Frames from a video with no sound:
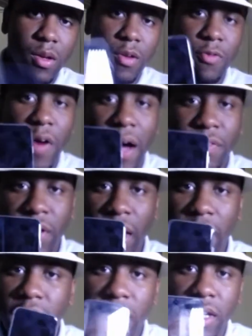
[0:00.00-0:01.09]

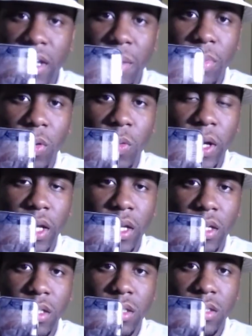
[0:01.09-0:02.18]
5K, get a number away.
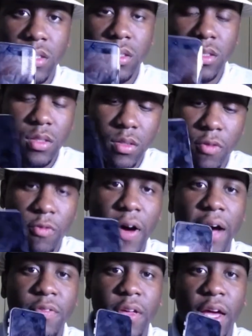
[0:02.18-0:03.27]

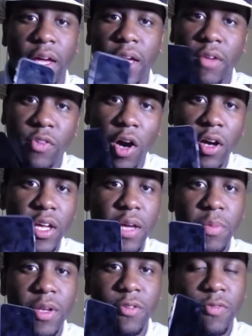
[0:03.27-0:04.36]
5K. If y'all can get
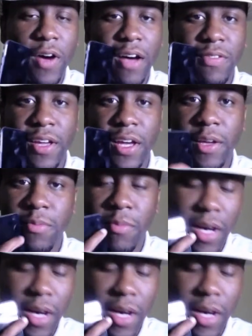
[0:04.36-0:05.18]
me to 5K, my